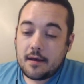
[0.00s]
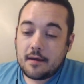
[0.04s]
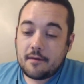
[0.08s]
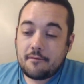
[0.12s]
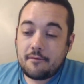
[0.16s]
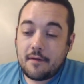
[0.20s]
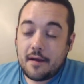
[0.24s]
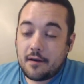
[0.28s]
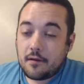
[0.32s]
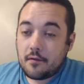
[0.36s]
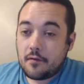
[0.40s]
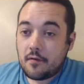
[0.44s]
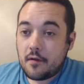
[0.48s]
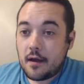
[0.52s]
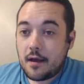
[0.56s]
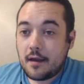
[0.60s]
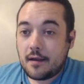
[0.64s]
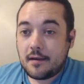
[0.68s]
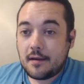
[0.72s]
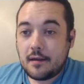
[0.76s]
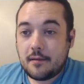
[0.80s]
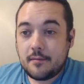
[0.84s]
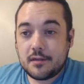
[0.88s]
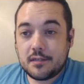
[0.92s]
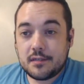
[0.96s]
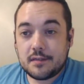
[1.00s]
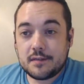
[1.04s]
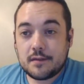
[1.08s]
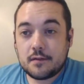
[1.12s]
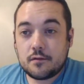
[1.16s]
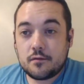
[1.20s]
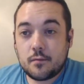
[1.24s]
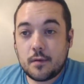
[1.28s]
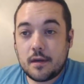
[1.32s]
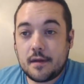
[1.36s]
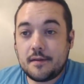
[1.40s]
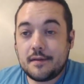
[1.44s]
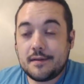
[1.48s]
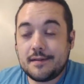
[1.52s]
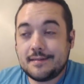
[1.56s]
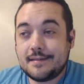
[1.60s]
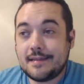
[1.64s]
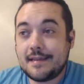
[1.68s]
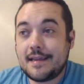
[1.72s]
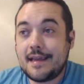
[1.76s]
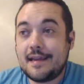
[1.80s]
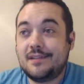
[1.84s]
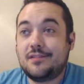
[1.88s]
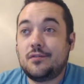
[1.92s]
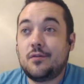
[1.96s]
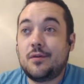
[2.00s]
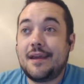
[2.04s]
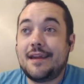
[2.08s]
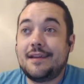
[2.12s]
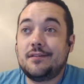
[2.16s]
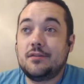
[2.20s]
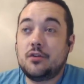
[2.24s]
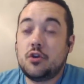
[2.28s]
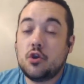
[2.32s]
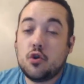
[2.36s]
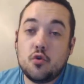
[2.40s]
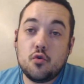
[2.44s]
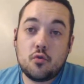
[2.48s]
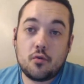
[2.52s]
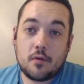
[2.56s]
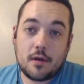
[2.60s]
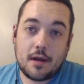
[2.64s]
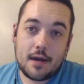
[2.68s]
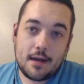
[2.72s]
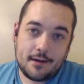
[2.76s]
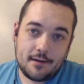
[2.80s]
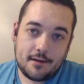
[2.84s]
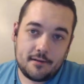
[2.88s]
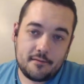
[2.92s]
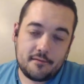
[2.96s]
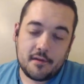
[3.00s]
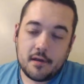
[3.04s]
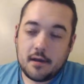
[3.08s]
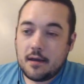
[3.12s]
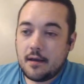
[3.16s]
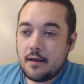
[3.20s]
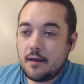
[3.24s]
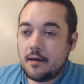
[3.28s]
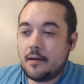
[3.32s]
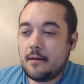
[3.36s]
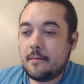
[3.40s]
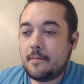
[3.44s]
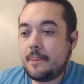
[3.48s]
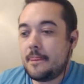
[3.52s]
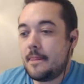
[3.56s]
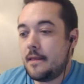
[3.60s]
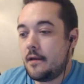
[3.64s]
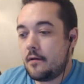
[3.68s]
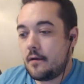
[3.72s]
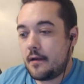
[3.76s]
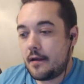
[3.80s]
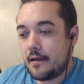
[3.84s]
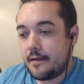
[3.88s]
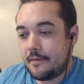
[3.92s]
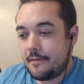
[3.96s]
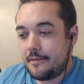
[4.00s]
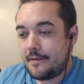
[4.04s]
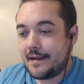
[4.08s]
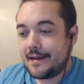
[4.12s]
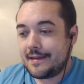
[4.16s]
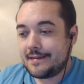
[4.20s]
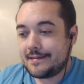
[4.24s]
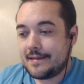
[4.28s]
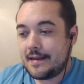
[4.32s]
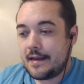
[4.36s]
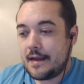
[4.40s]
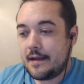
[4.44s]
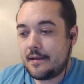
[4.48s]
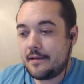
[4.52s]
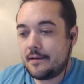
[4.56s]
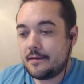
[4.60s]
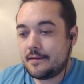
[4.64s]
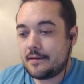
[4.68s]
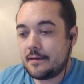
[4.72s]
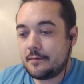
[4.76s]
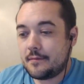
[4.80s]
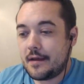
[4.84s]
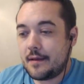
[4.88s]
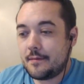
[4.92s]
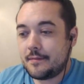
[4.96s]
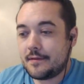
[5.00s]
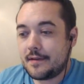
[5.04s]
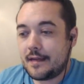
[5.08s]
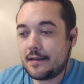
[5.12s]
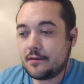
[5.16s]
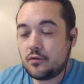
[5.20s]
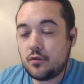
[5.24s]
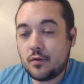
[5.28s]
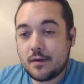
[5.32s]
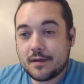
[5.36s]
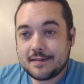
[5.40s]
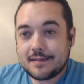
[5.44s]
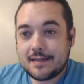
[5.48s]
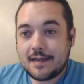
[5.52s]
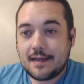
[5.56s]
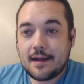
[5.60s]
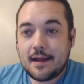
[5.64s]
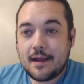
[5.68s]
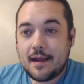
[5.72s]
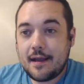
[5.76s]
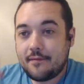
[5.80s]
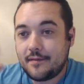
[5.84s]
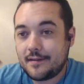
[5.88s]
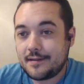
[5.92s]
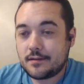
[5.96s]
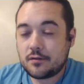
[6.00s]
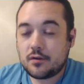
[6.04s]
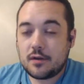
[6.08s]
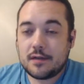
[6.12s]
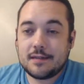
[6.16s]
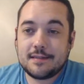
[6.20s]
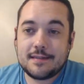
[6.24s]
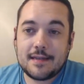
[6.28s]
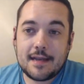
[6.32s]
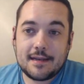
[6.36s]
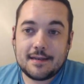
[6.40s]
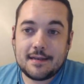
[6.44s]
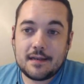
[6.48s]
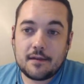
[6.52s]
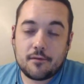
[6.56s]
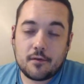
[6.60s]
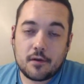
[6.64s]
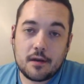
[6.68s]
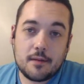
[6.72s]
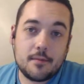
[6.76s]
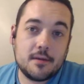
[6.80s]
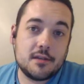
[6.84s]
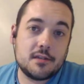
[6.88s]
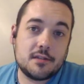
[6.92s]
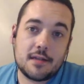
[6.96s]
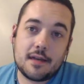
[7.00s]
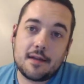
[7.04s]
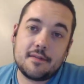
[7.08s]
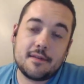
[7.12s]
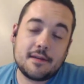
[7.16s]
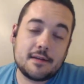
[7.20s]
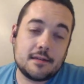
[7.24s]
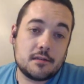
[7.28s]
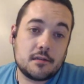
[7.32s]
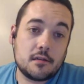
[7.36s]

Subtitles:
Final thought on images as well is, again, don't get too creative. Like I said, sometimes I get too excited. I have this crazy idea for an image that I think is